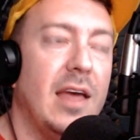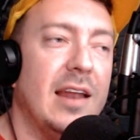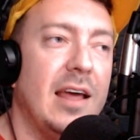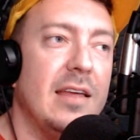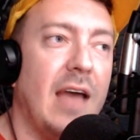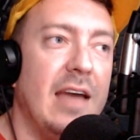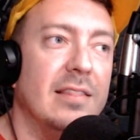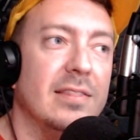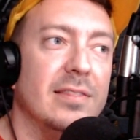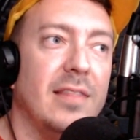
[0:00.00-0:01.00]
And I
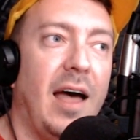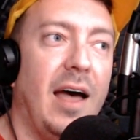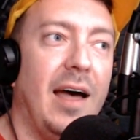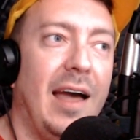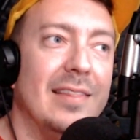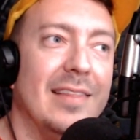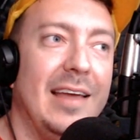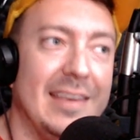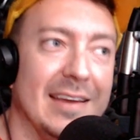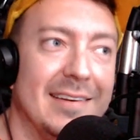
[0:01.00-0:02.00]

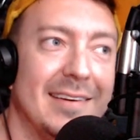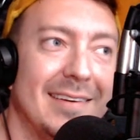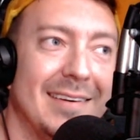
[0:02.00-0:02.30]
like it.